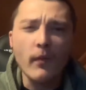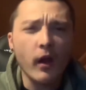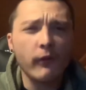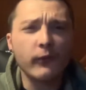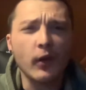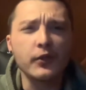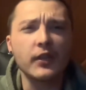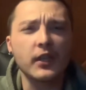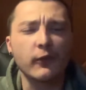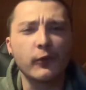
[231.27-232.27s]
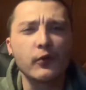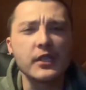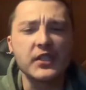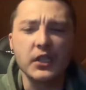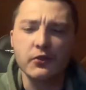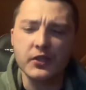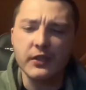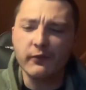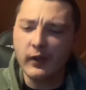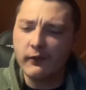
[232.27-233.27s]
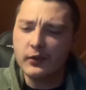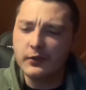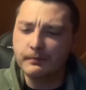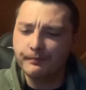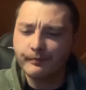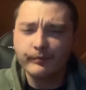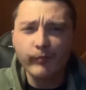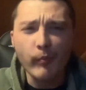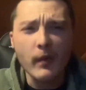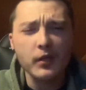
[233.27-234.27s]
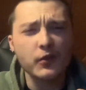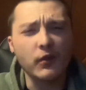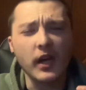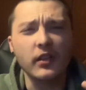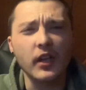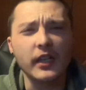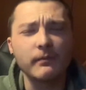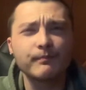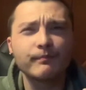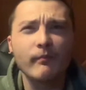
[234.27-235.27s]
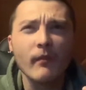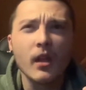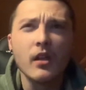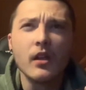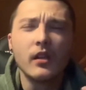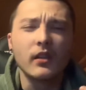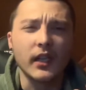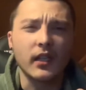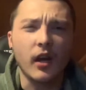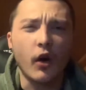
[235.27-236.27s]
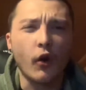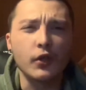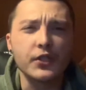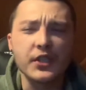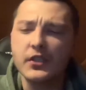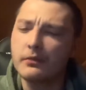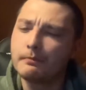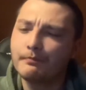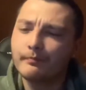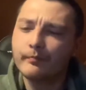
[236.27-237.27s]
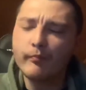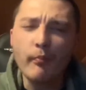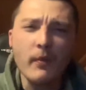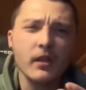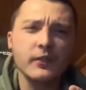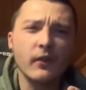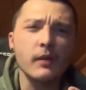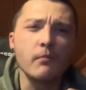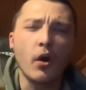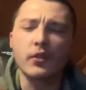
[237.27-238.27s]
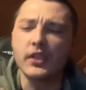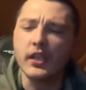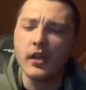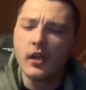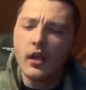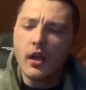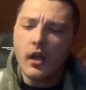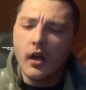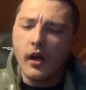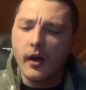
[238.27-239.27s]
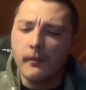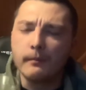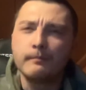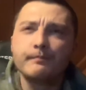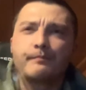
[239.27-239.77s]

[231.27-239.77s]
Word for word: Up front, you get the fruity, citrusy flavors. So kind of like like uh, oranges. It's very malty. Um,